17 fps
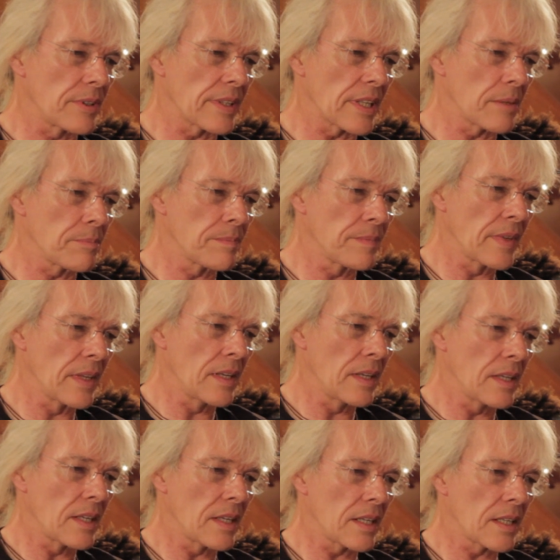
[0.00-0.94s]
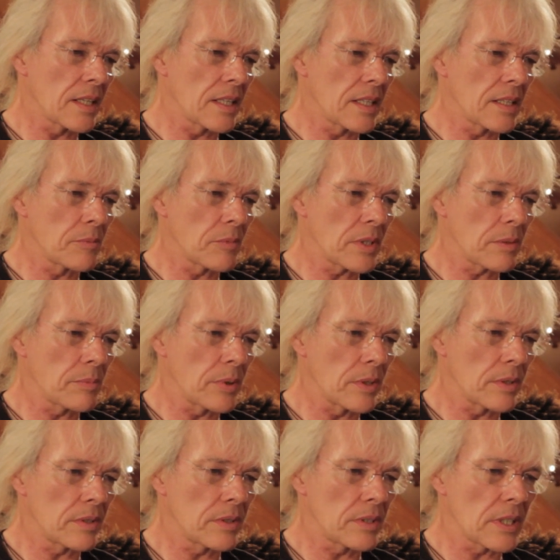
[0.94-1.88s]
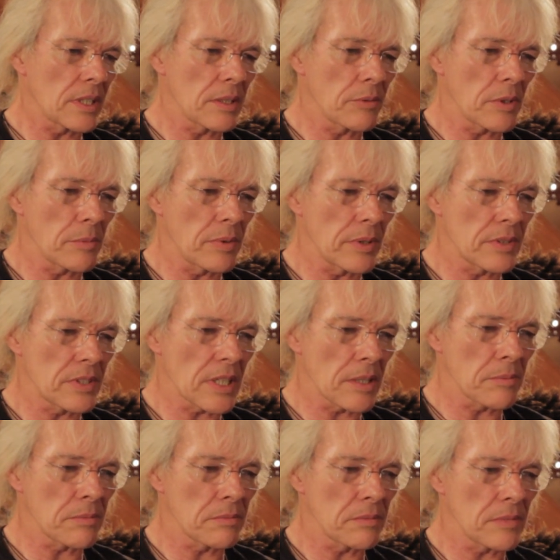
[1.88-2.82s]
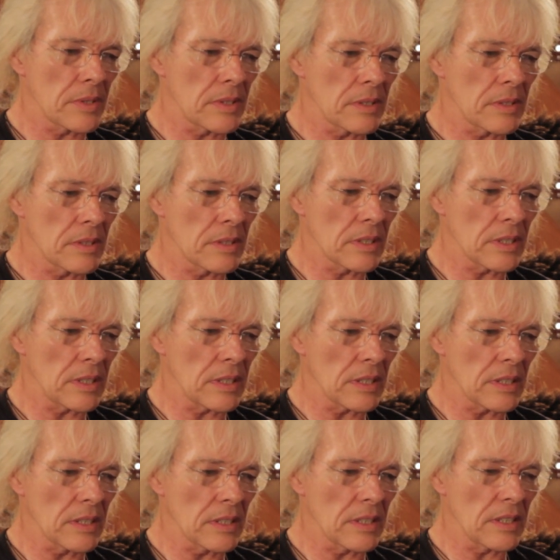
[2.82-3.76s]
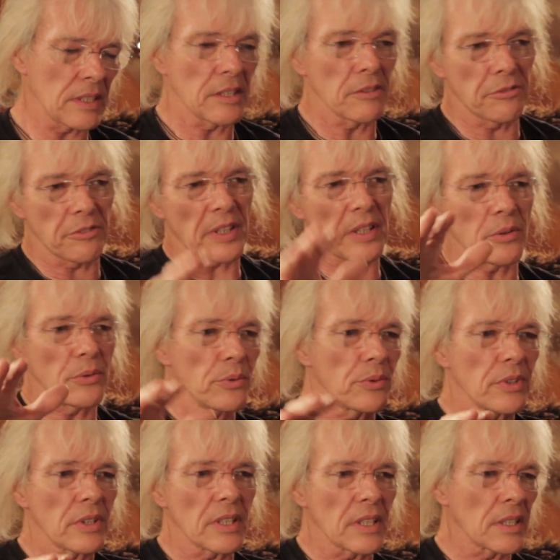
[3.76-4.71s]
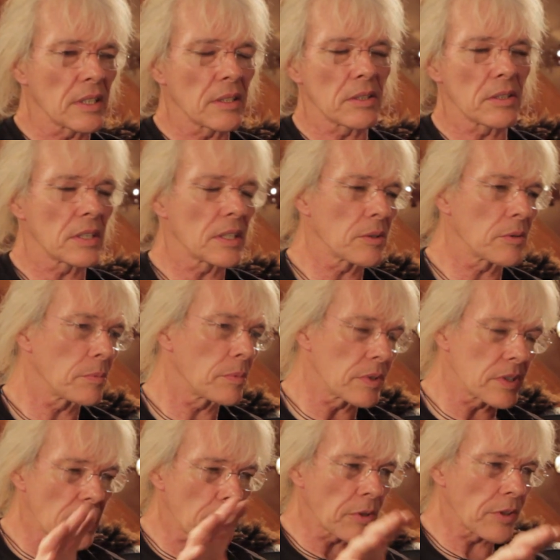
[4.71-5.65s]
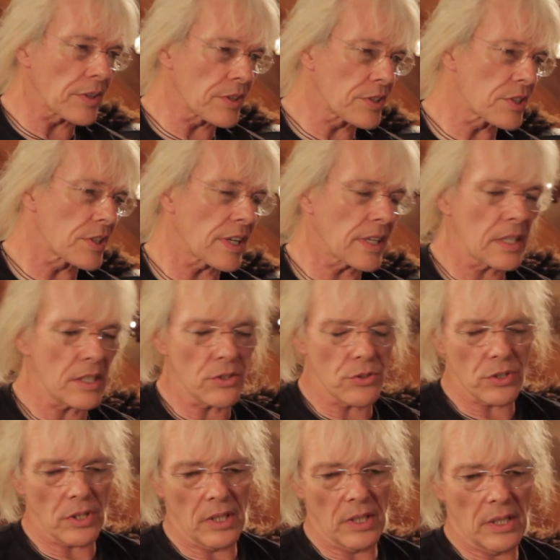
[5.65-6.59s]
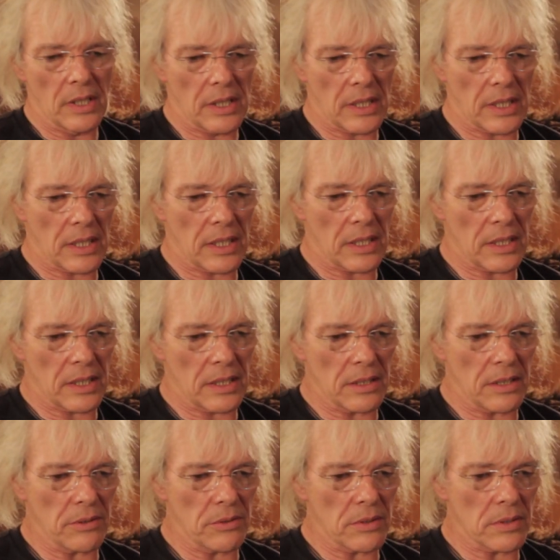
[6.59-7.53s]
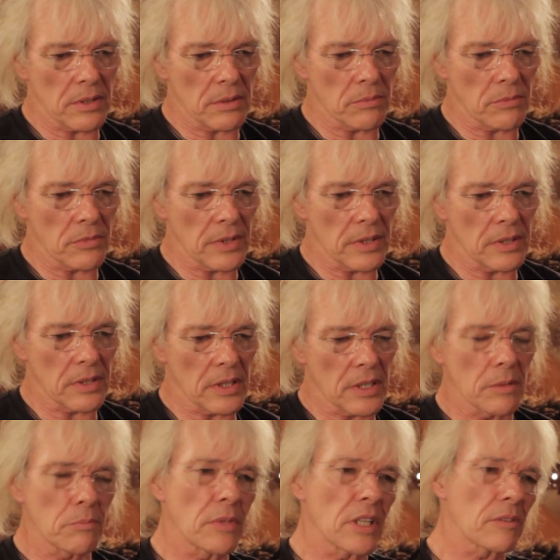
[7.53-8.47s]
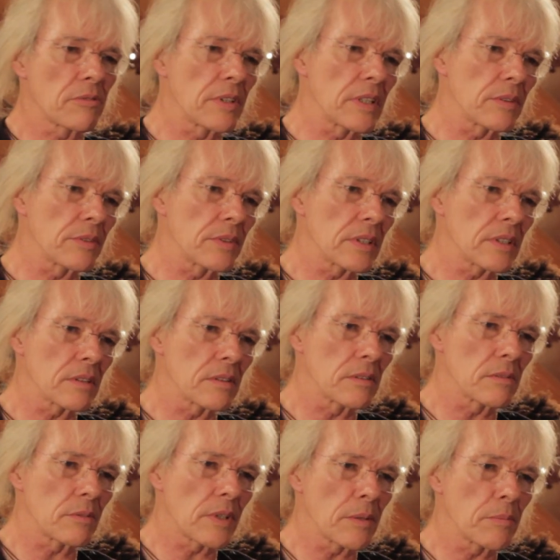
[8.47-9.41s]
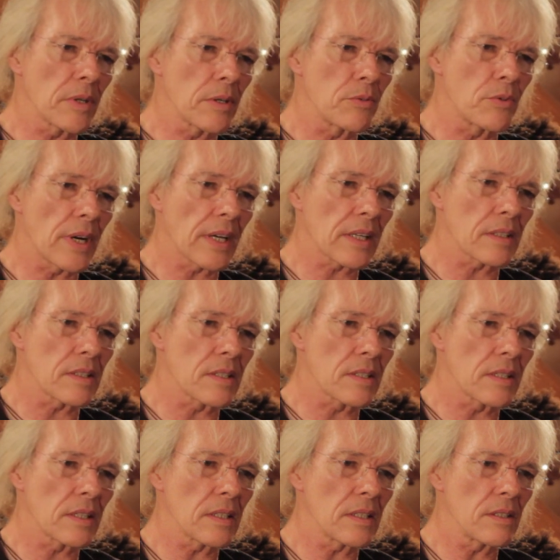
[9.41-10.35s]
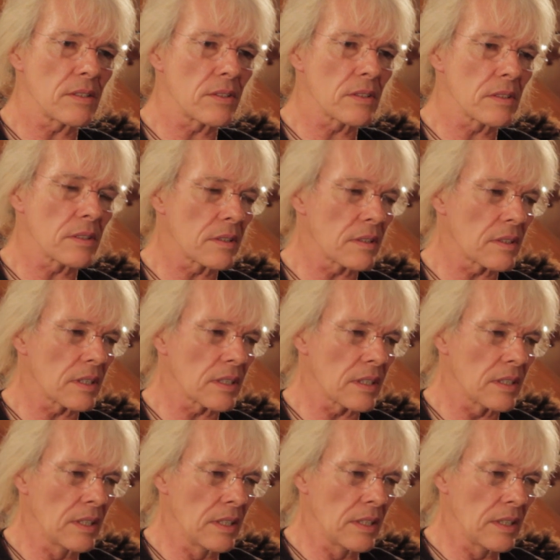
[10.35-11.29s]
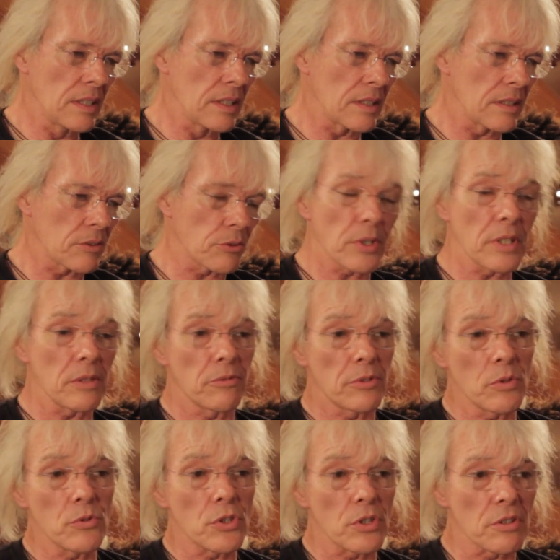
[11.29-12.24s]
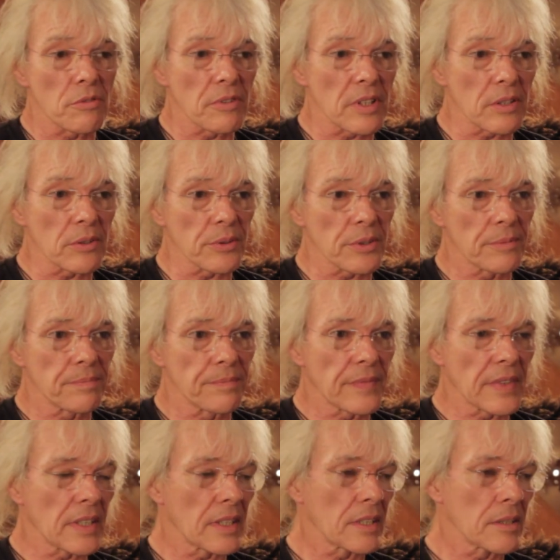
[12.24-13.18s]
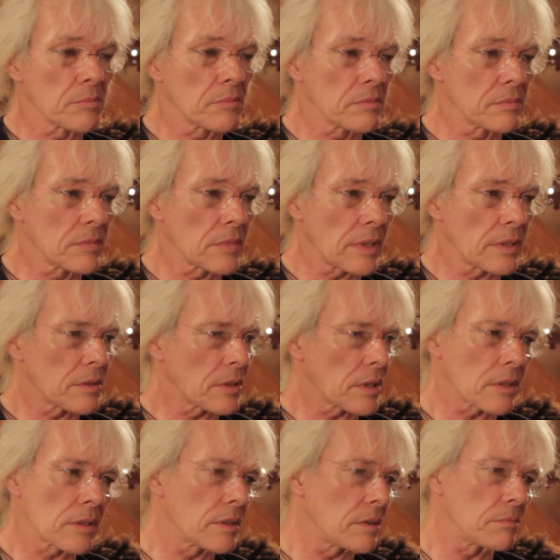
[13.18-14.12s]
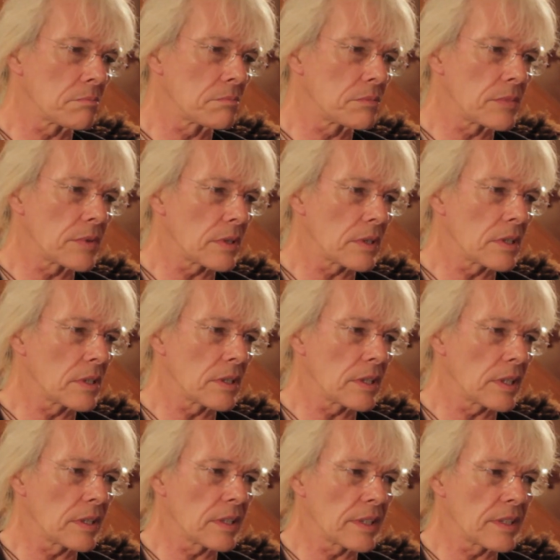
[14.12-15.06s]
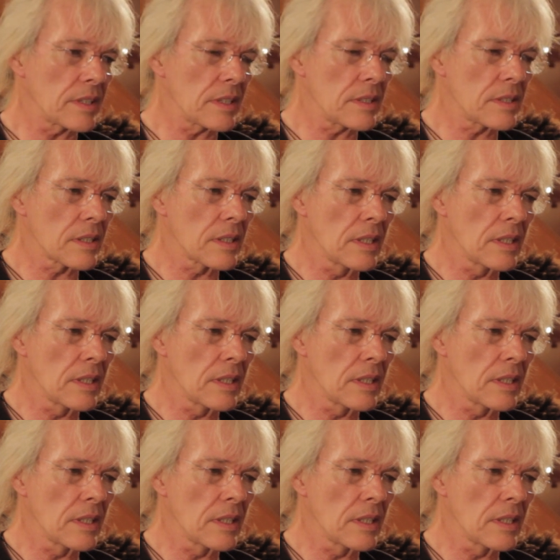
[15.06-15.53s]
them, and we put some in the field, and we put some on the stage, used them with Mick Fielding and the Rainbow Dragon stage, and in Green Futures Field, I think in the early 90s.